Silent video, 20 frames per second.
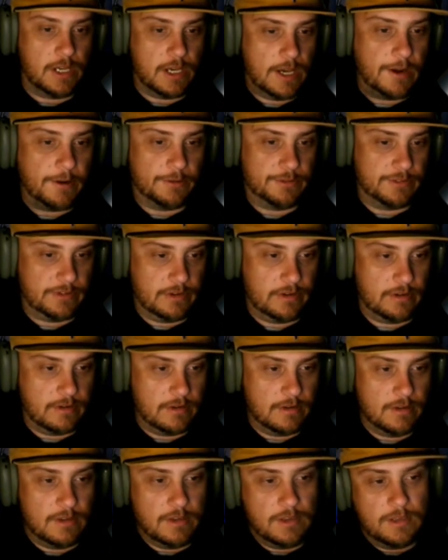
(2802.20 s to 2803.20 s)
a Huddleston.
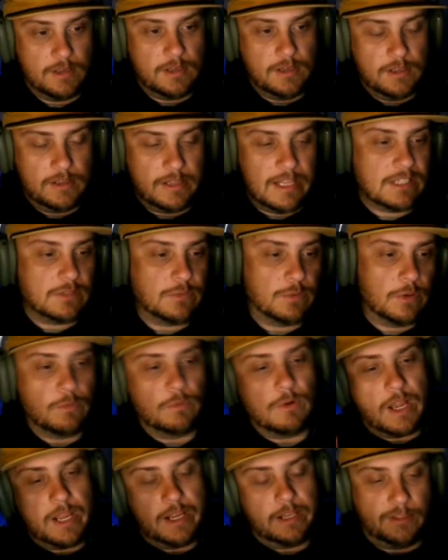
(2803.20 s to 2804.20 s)
That's where
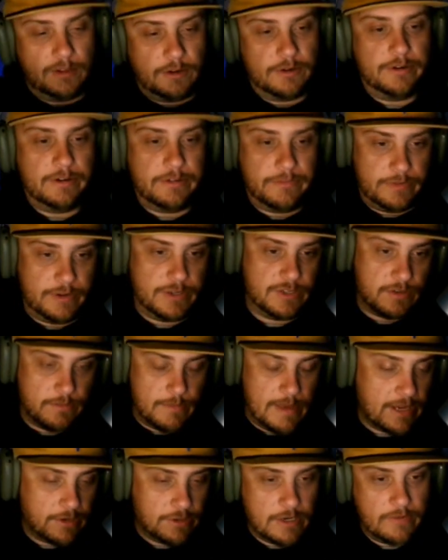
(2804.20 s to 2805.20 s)
Ryan learned to fish the
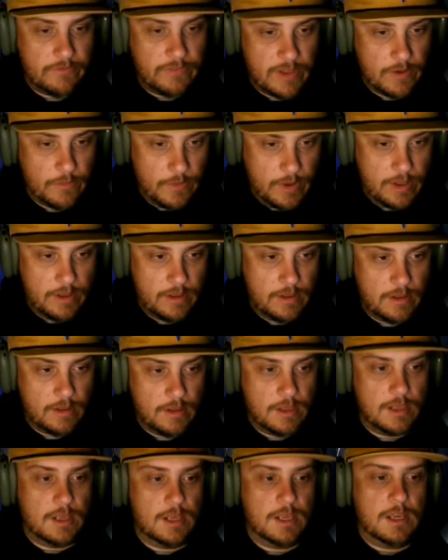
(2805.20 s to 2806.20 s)
mag draft that way.
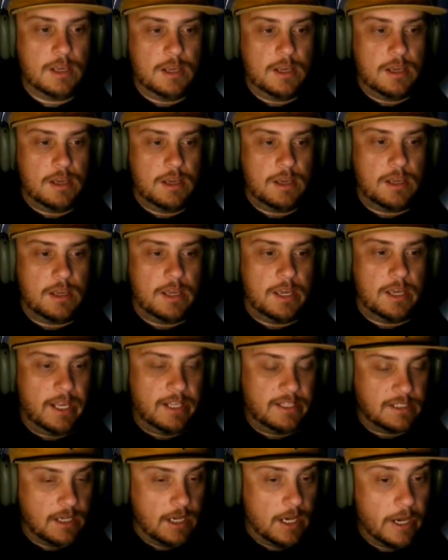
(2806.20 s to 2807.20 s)
Mm-hmm.
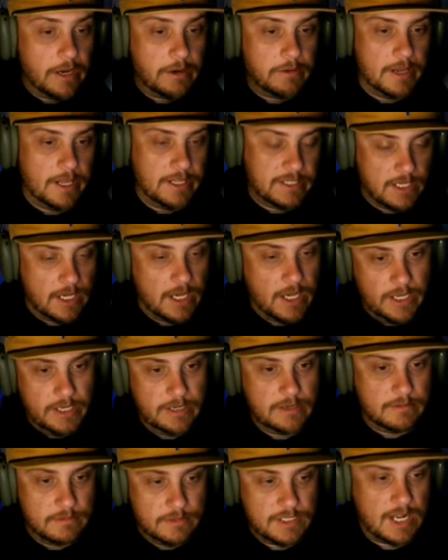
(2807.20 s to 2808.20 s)
It's a HUD. It's a
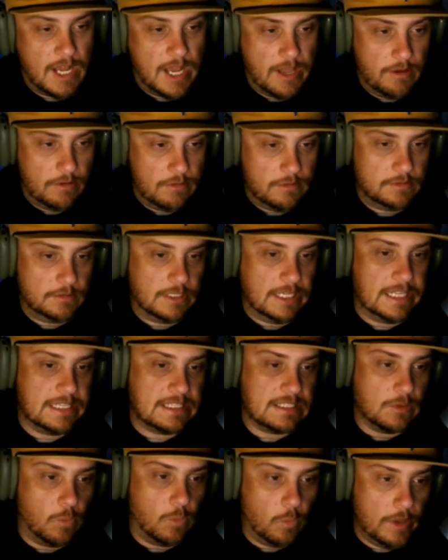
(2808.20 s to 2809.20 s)
HUD style.
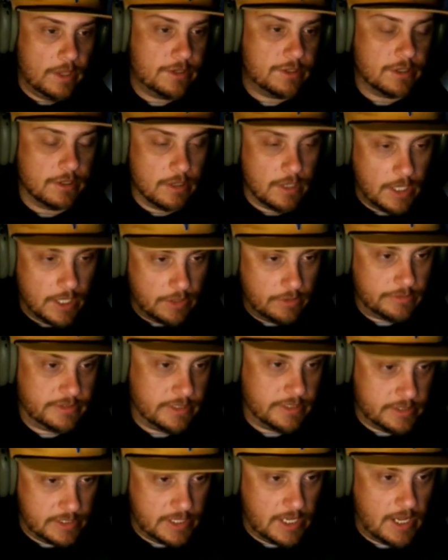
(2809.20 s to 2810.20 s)
It's a winter
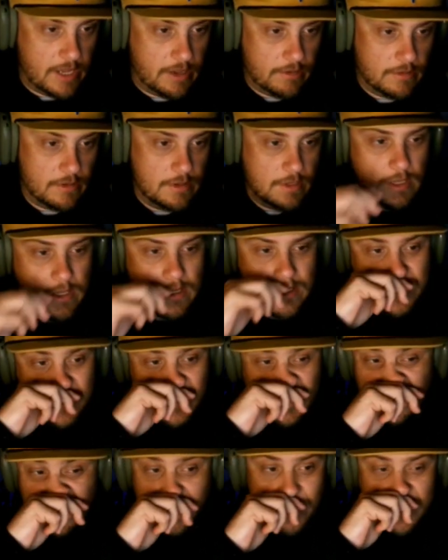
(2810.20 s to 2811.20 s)
Huddleston style.
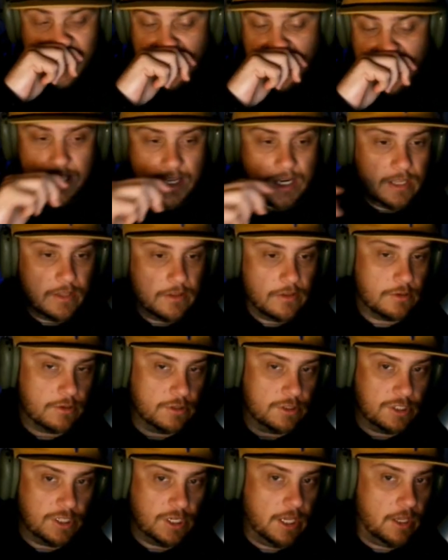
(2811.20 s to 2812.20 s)
So if you take any of those
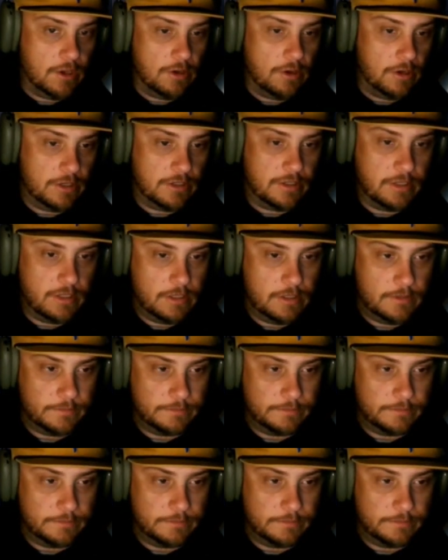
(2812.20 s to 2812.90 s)
jig hooked